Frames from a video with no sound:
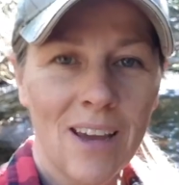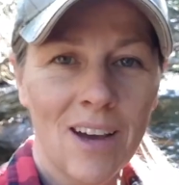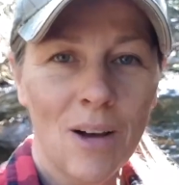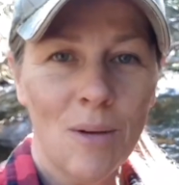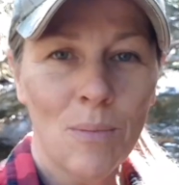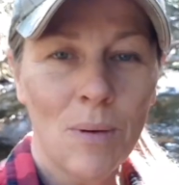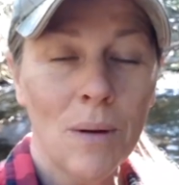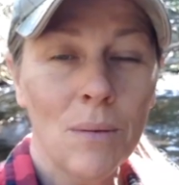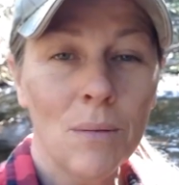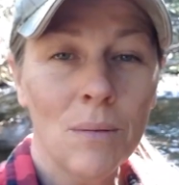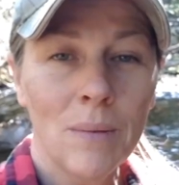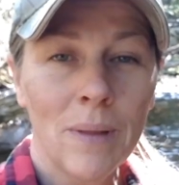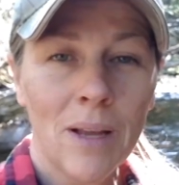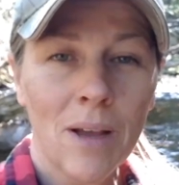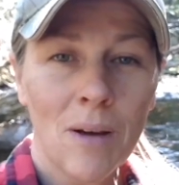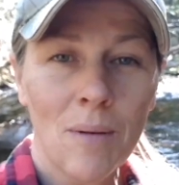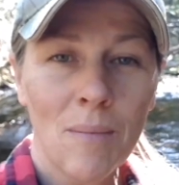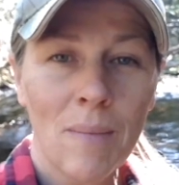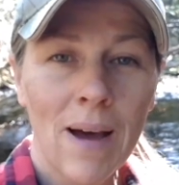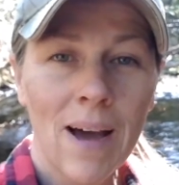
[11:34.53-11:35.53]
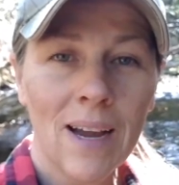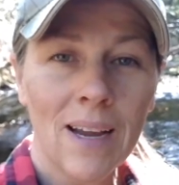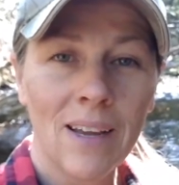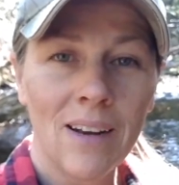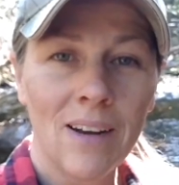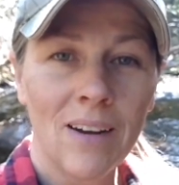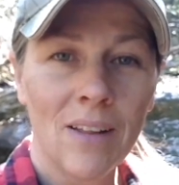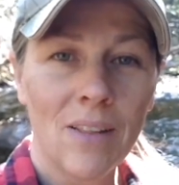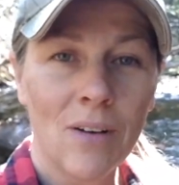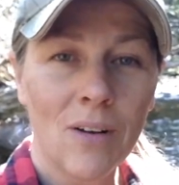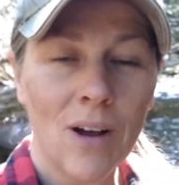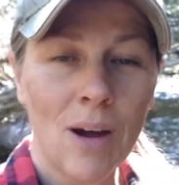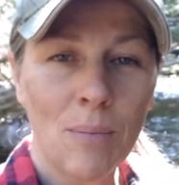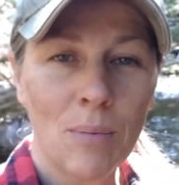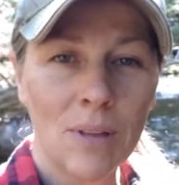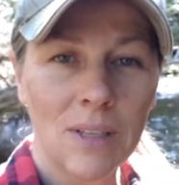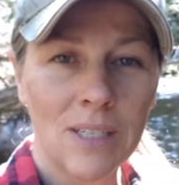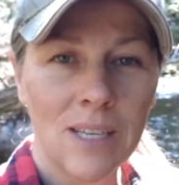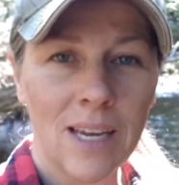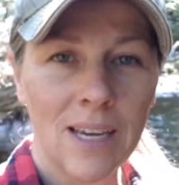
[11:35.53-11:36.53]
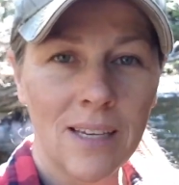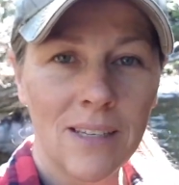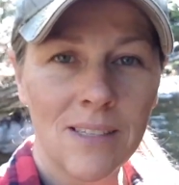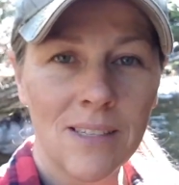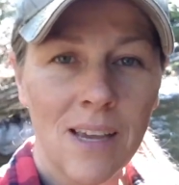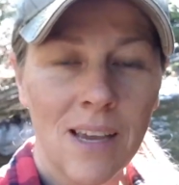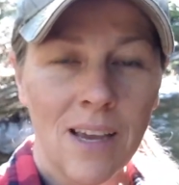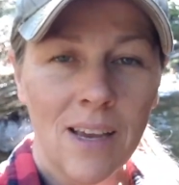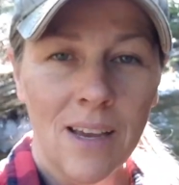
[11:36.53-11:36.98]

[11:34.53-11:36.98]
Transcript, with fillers: I'll probably come back in another couple of days